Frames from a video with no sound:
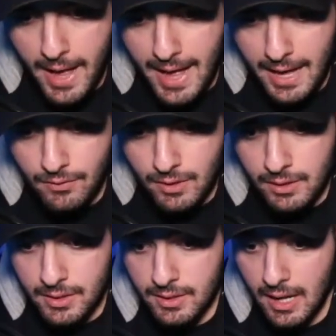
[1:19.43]
And
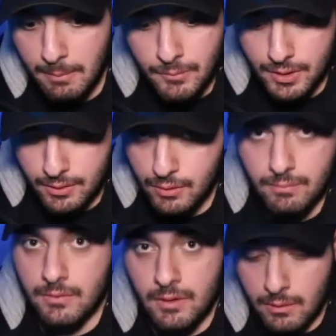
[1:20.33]
listen, I'm
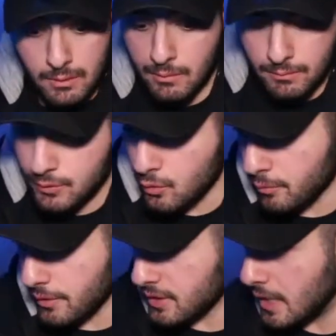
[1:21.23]
just
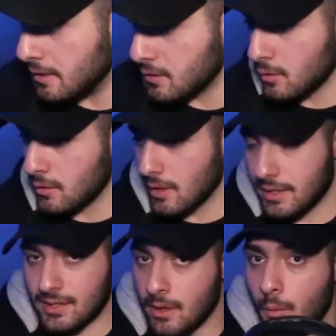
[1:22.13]
super excited. So
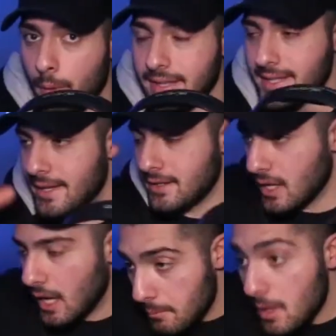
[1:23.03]
let's not waste any
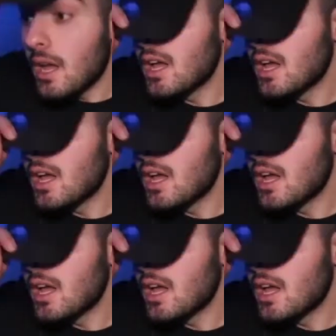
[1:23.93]
time.